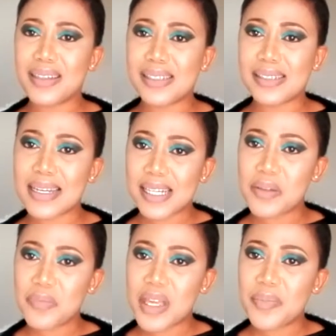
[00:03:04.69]

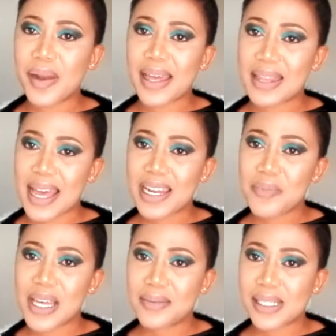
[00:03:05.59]
certain people and the
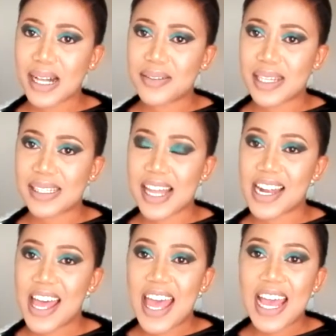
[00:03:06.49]
enemy himself says
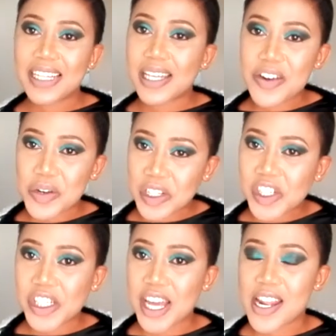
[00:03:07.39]
that as a
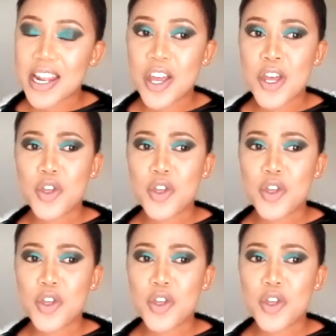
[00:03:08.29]
Christian,